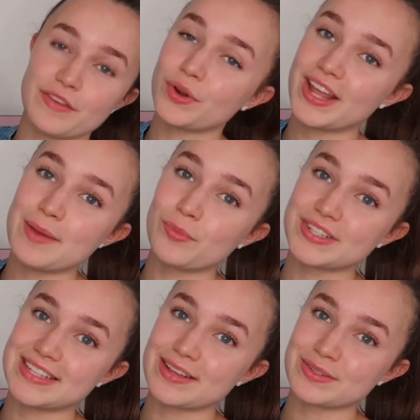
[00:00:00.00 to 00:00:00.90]
If you want to hear more
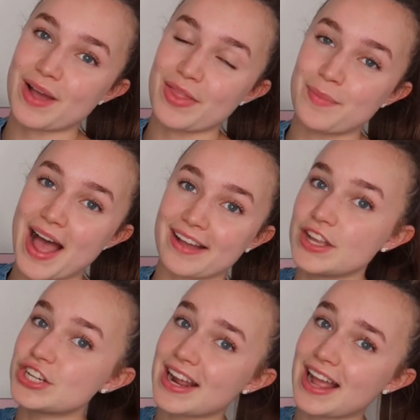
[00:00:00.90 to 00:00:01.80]
details about the bag,
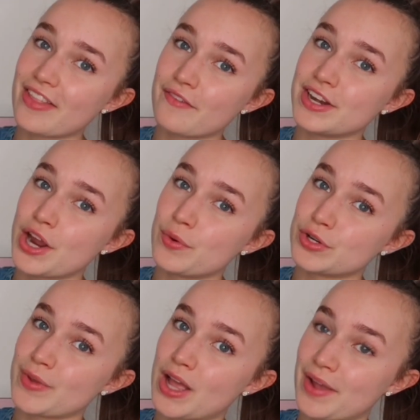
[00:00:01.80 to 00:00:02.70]
then check out that video,
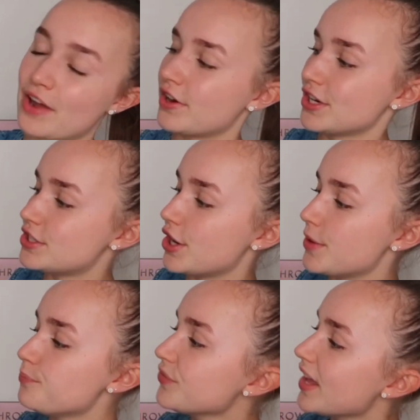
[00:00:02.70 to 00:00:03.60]
which will be coming out very
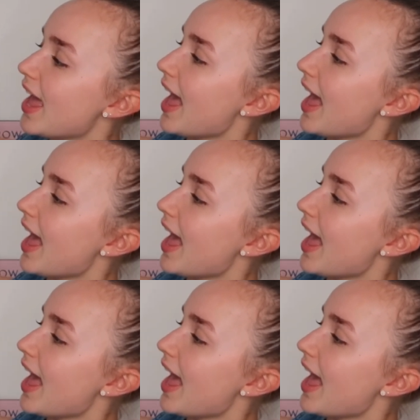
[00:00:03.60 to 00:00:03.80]
soon.